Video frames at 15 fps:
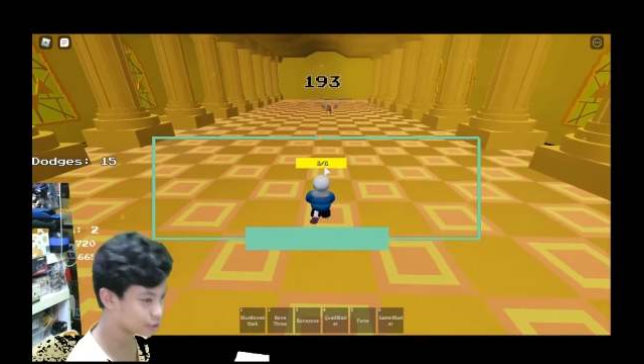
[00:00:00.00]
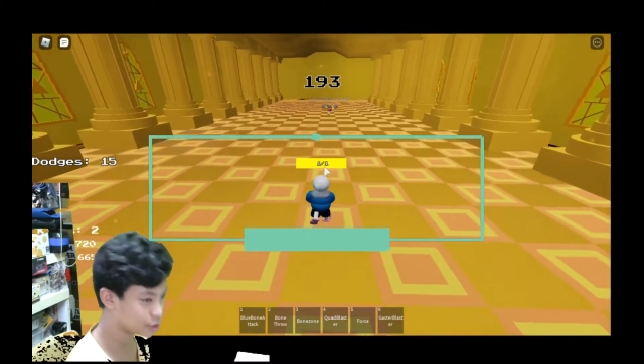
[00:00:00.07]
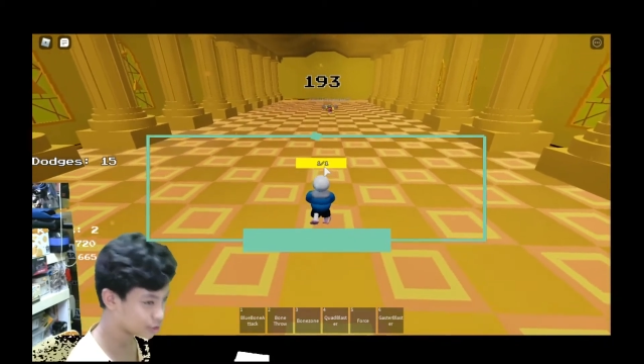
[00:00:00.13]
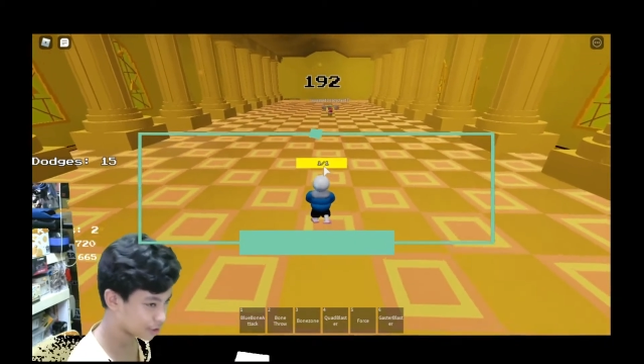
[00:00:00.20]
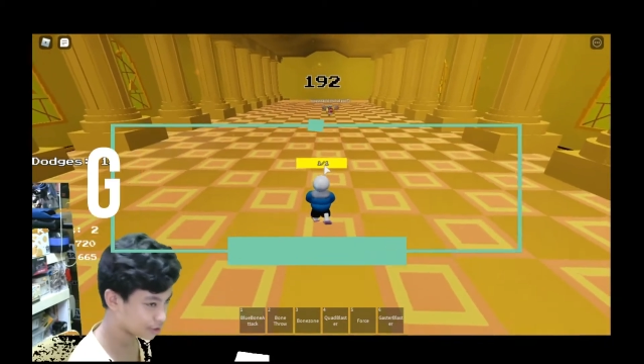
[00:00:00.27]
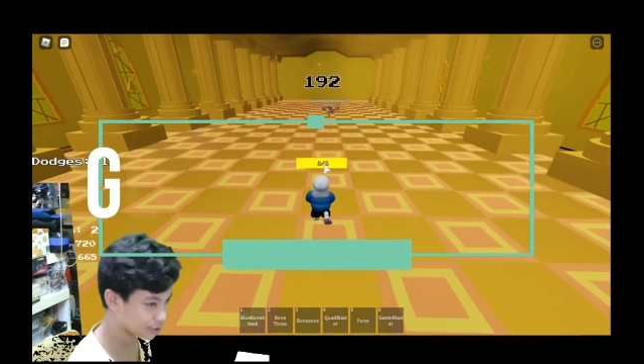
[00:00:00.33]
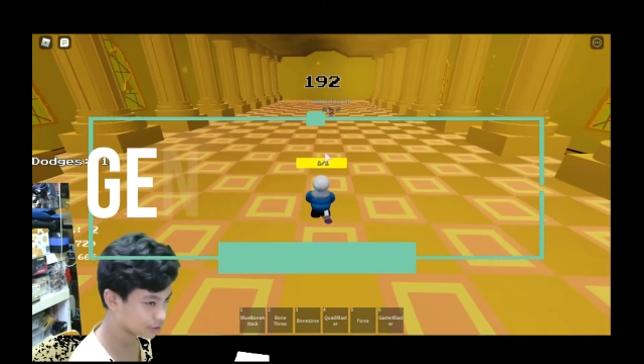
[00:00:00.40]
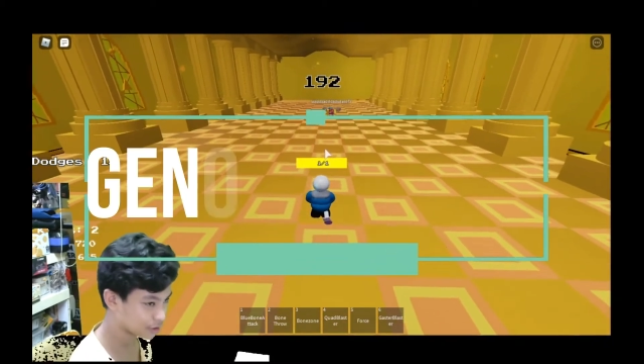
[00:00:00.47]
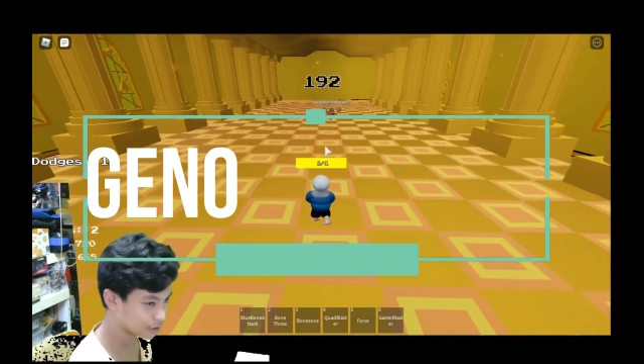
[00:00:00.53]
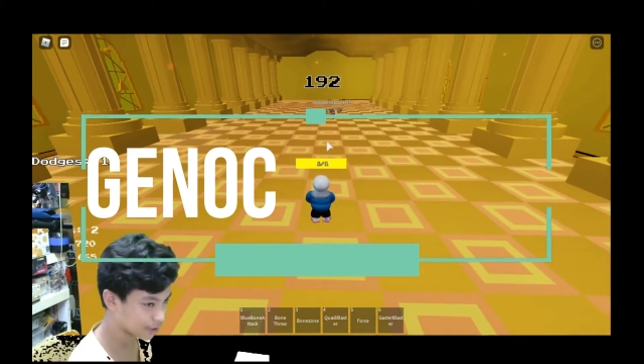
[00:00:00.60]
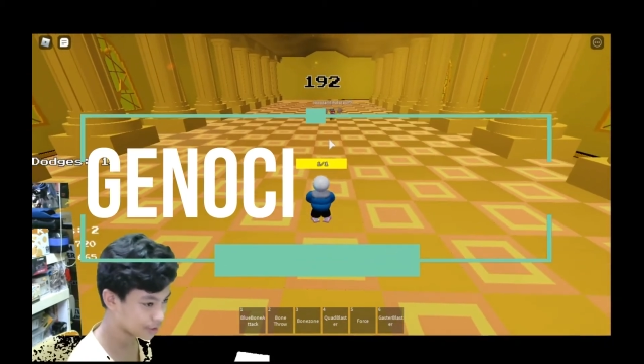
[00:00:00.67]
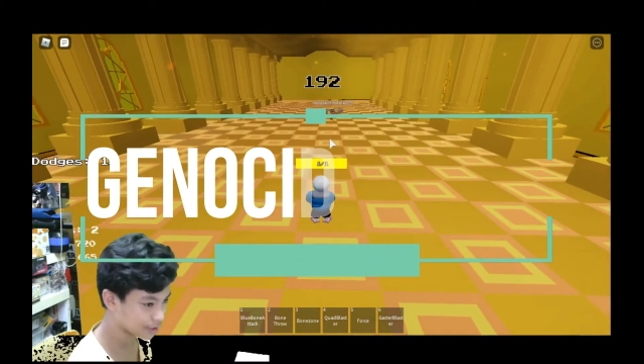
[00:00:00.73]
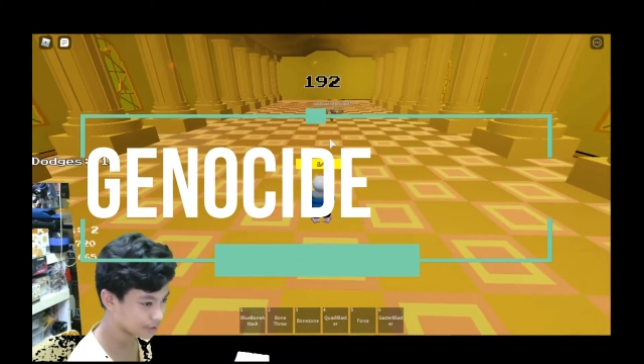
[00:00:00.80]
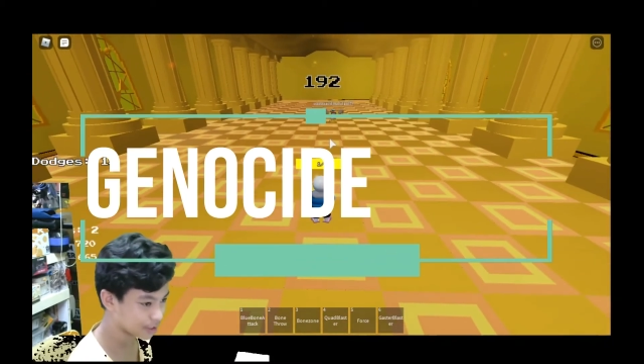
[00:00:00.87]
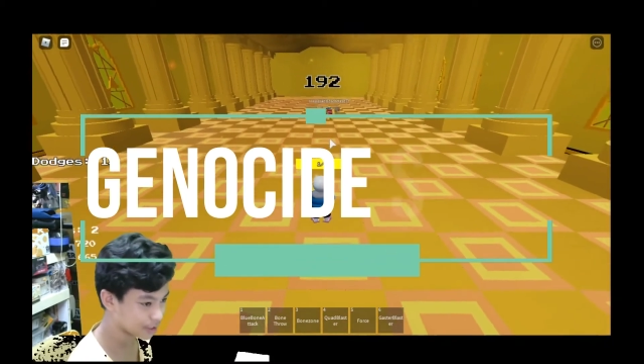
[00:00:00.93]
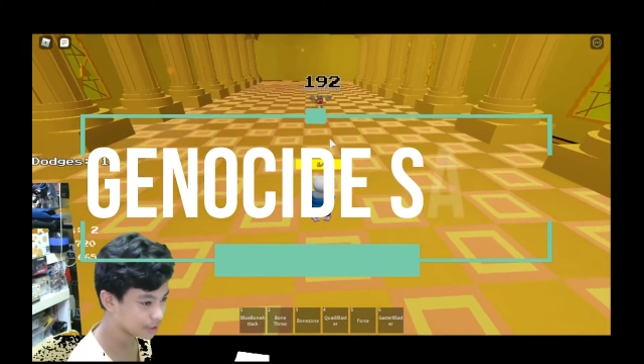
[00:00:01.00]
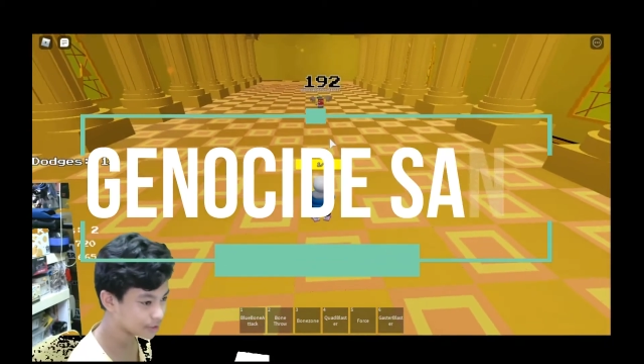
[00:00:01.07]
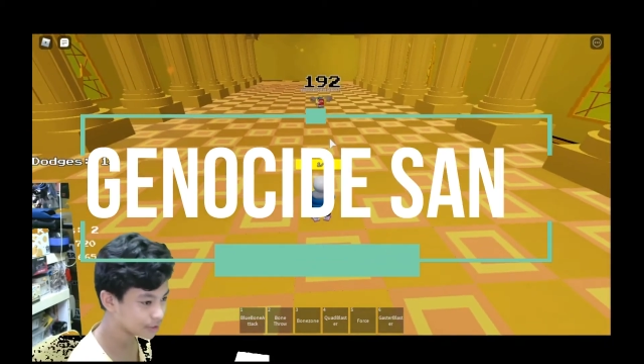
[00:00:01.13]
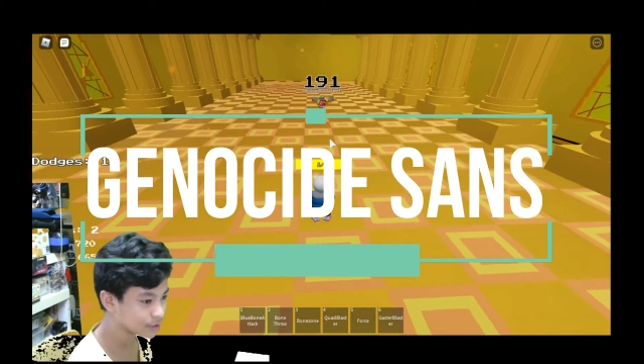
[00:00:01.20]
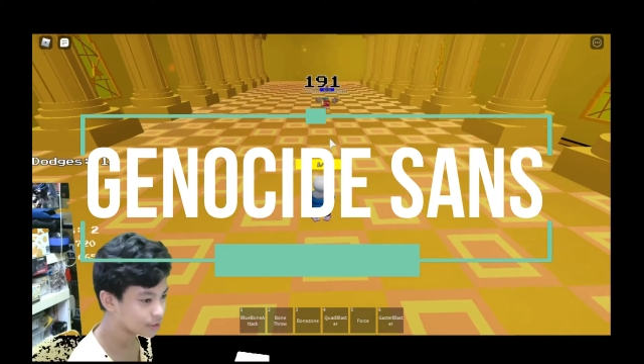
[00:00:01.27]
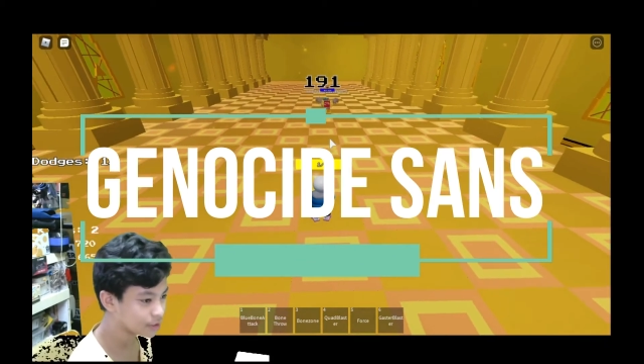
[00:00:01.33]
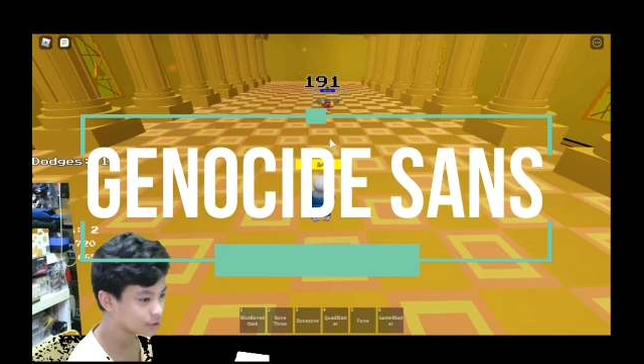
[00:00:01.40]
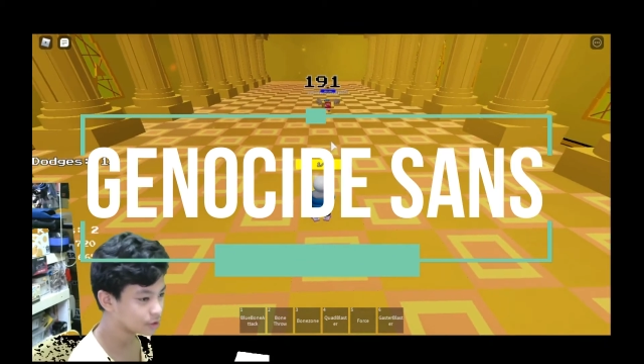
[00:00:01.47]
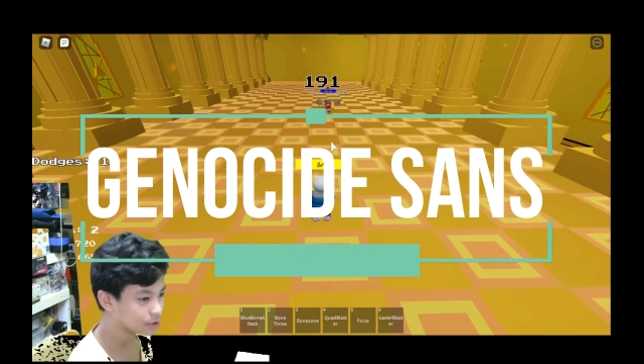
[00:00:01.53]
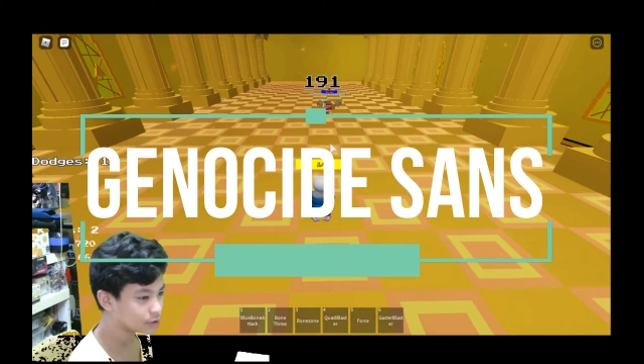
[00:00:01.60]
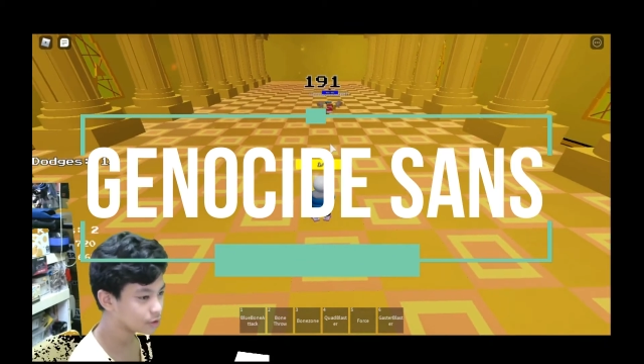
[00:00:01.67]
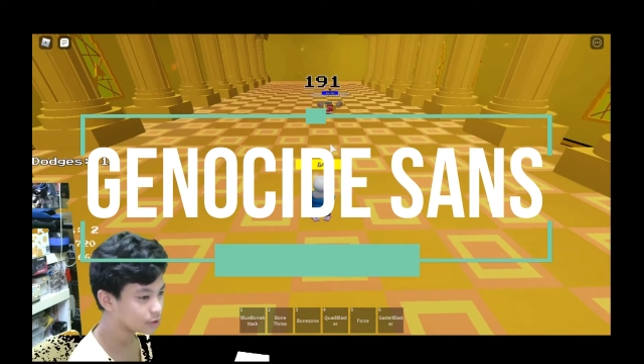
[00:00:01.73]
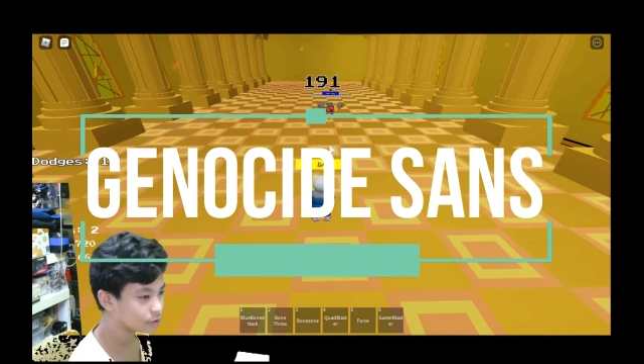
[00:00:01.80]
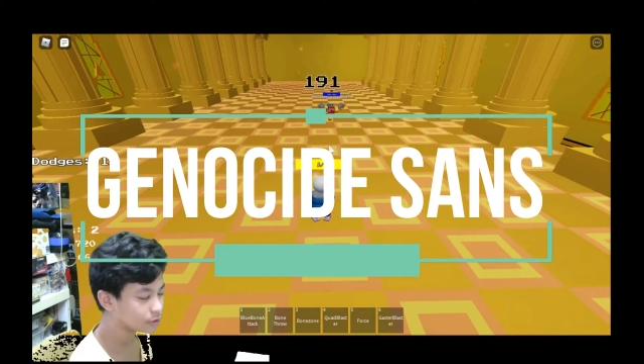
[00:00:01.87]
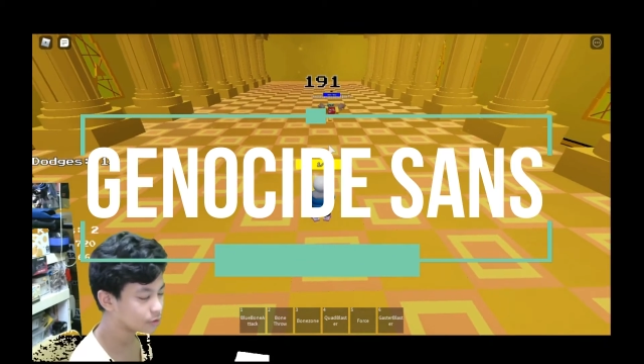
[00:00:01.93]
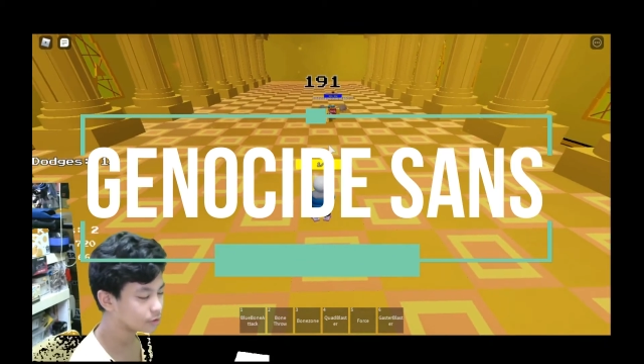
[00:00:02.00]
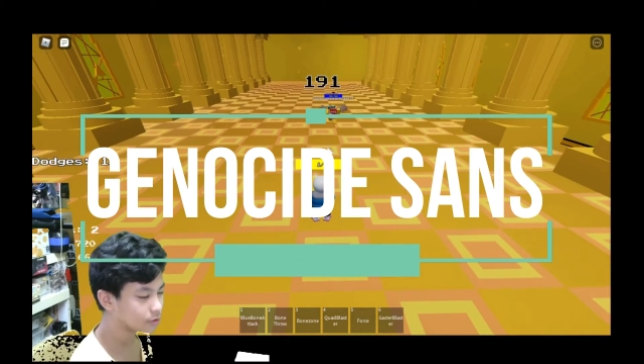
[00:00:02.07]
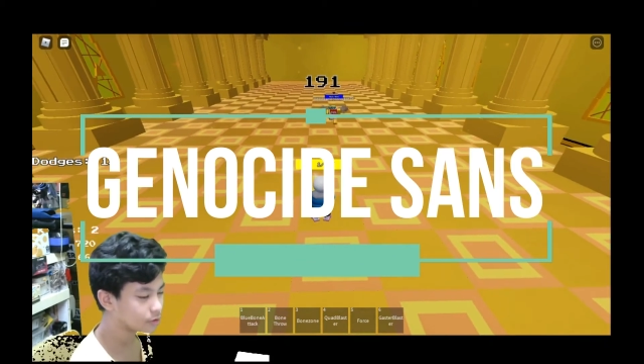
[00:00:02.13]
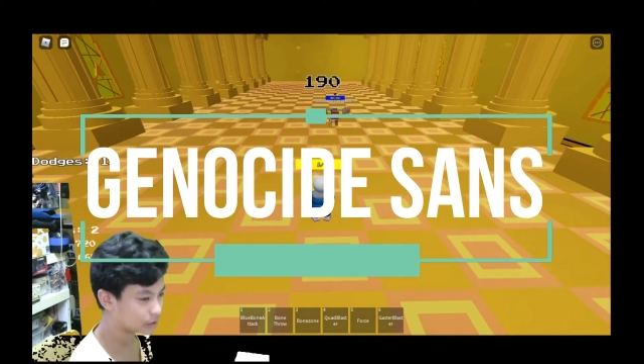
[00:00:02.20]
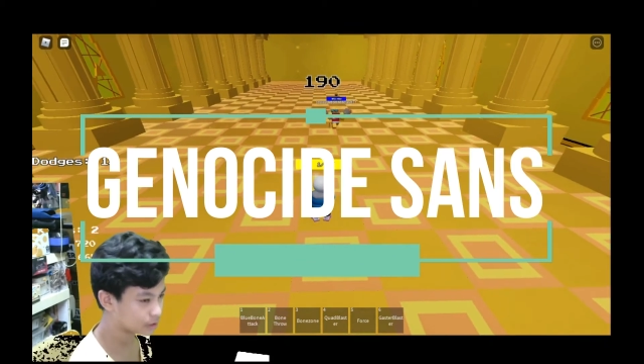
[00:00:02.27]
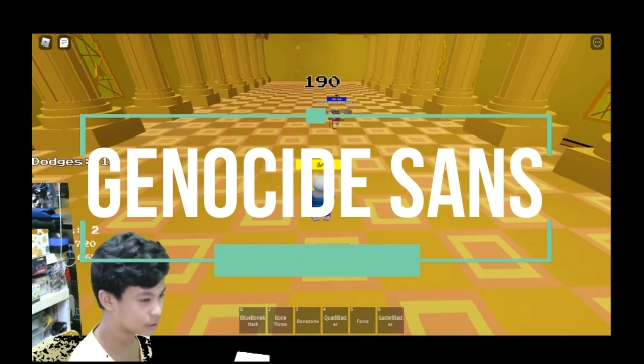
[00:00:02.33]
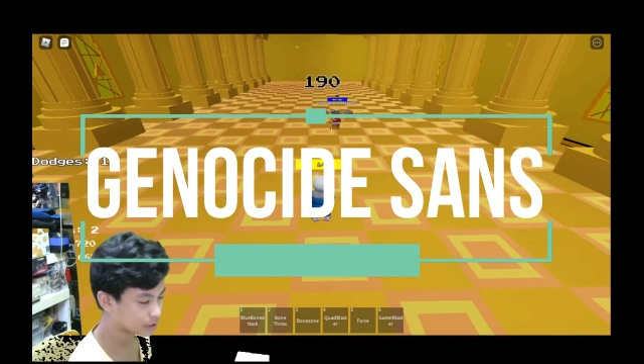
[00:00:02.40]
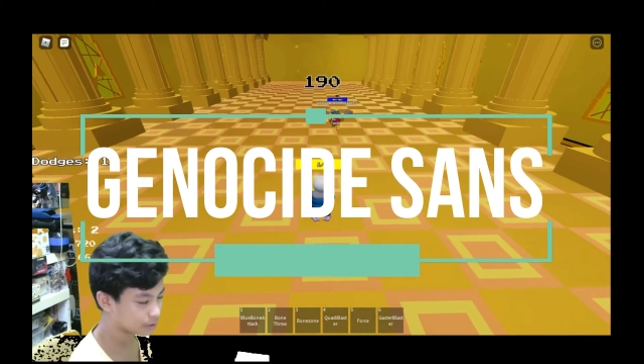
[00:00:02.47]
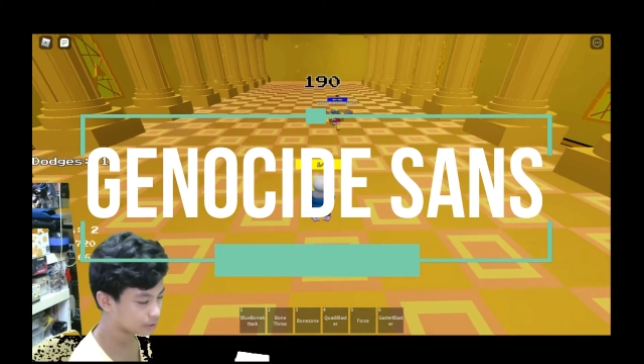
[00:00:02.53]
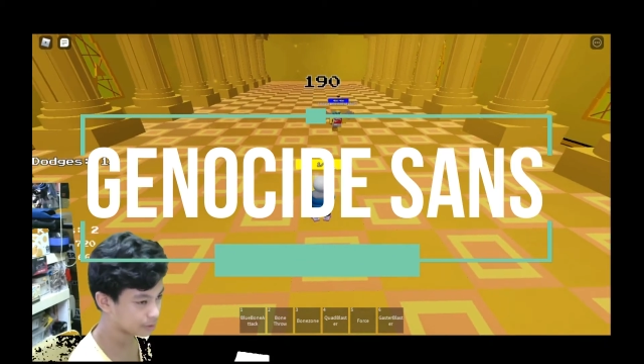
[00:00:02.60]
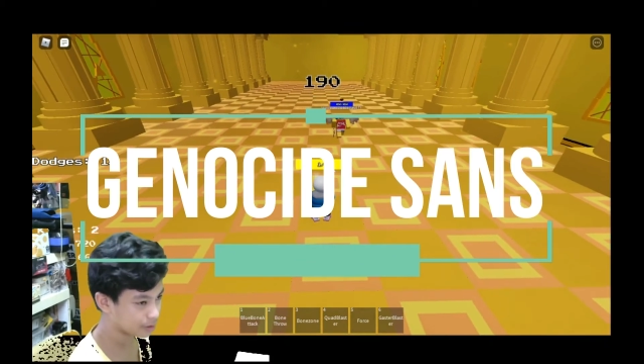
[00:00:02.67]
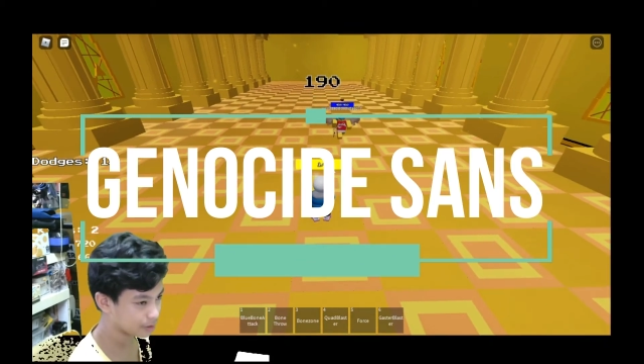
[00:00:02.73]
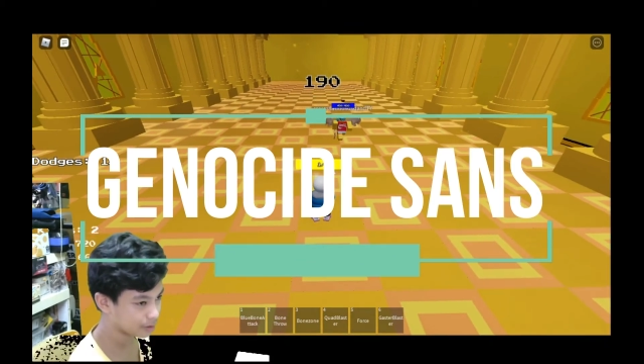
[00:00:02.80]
Genocide Sans. So, let's keep.